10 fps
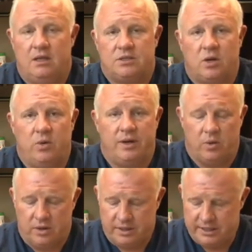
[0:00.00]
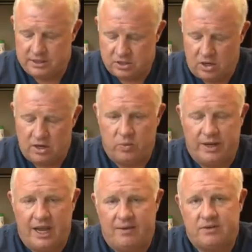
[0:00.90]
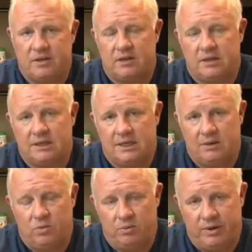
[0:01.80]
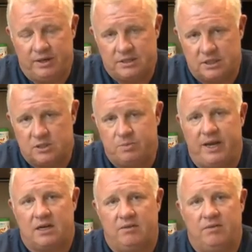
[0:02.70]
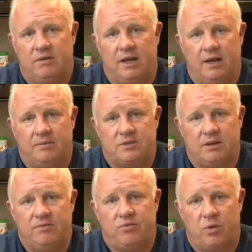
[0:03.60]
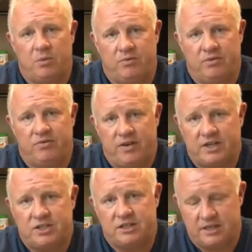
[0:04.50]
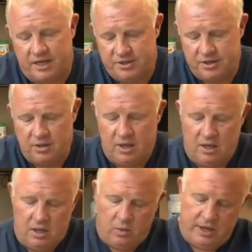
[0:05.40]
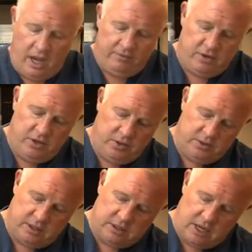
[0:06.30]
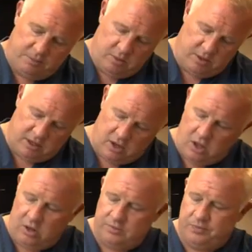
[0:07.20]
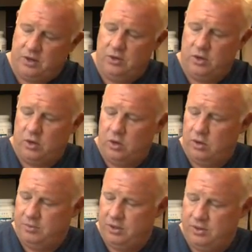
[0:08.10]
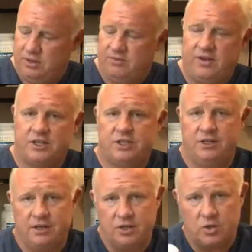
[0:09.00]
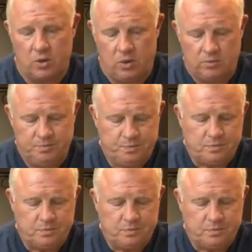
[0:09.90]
So in order to get started, we have to, when we suspect of some form of infectious agent, we have to use a supplement called neuro-immune infection control.